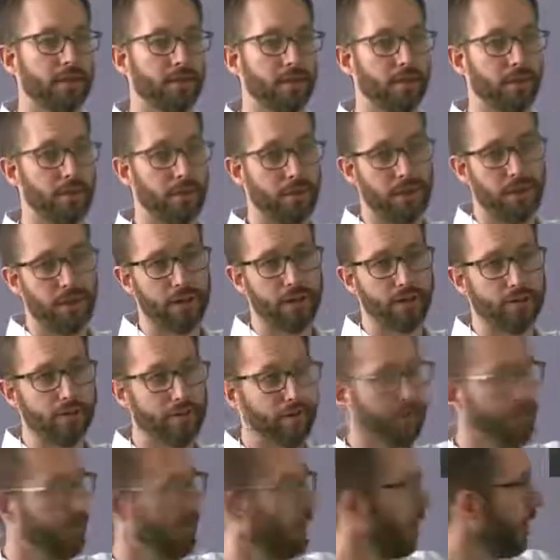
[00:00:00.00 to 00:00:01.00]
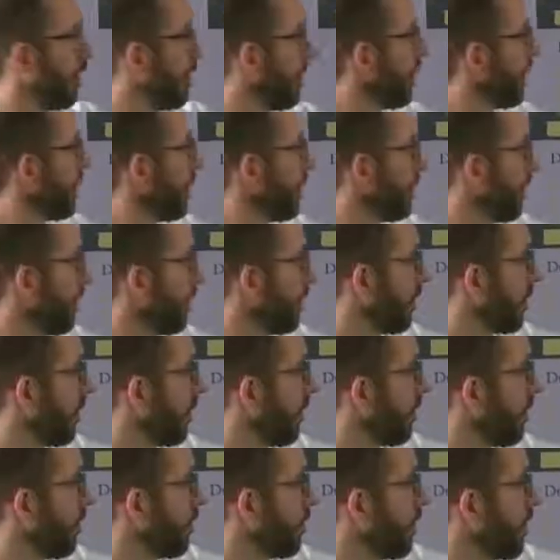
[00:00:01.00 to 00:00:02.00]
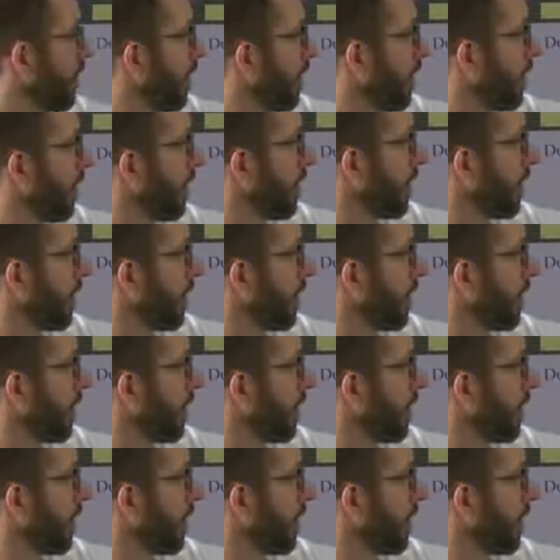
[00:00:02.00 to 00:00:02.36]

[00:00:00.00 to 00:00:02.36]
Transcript: that we want. So here we are